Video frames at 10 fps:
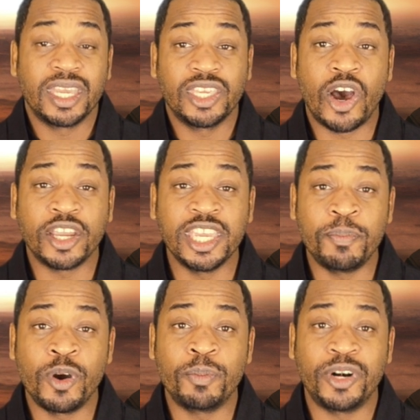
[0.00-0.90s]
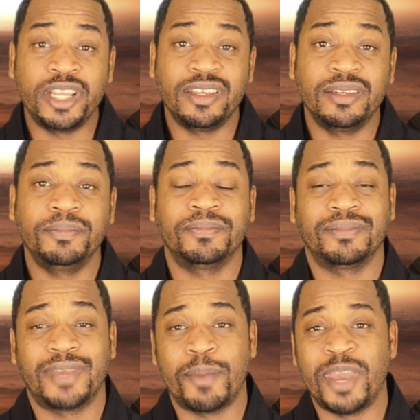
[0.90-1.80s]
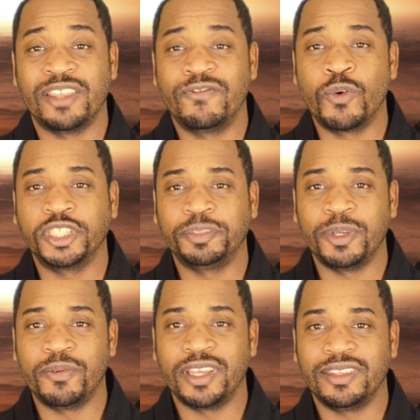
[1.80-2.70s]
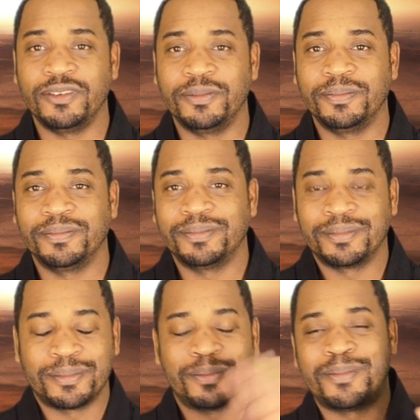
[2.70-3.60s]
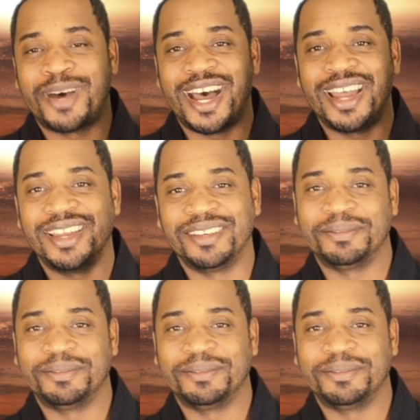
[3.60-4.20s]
Y'all keep on breathing, and may the Force be with you. Bye.